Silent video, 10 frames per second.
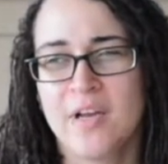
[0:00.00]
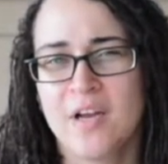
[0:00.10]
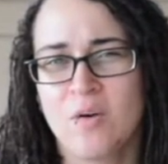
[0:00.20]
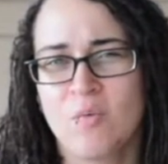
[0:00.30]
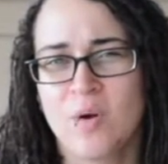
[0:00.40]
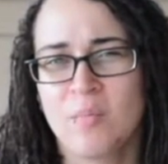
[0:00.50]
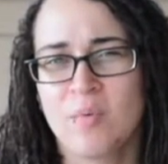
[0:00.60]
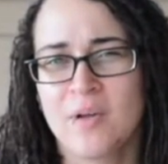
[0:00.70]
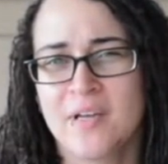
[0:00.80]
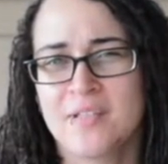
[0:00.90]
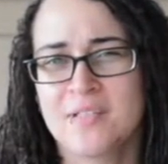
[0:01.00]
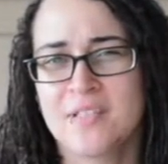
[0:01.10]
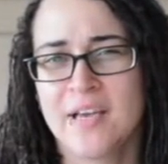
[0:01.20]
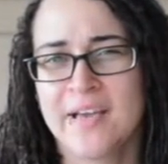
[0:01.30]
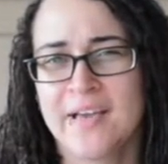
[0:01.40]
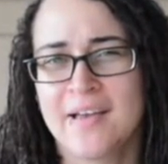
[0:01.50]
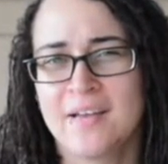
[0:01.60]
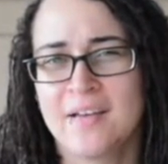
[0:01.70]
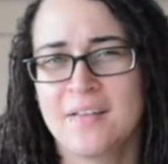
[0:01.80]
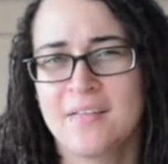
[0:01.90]
I got one brand, and
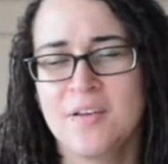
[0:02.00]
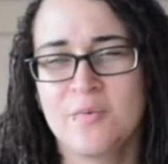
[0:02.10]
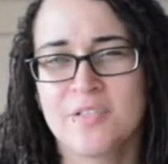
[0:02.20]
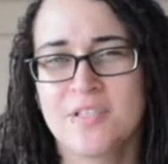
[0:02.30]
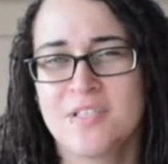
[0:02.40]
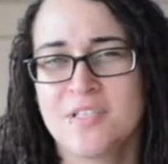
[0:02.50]
I think it was